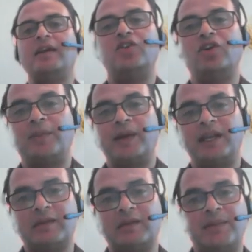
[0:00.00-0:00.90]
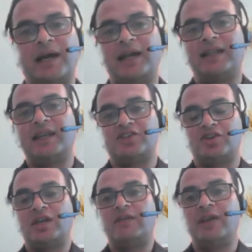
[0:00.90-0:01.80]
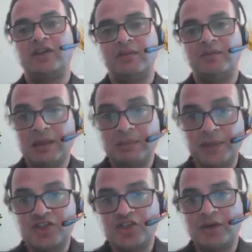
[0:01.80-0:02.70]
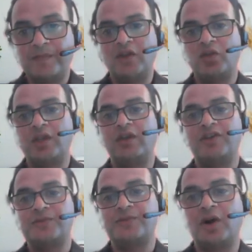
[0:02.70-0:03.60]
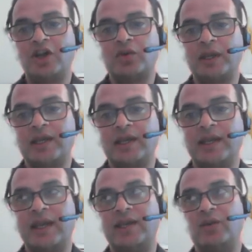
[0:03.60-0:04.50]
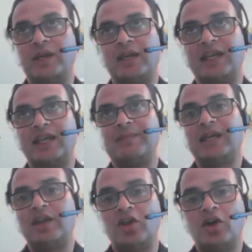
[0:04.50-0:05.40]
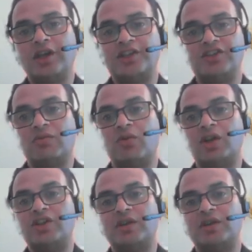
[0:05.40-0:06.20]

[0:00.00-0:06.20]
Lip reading: to a particular plant that is not aware of the bigger picture. You can respond quickly, and you can keep that knowledge of what you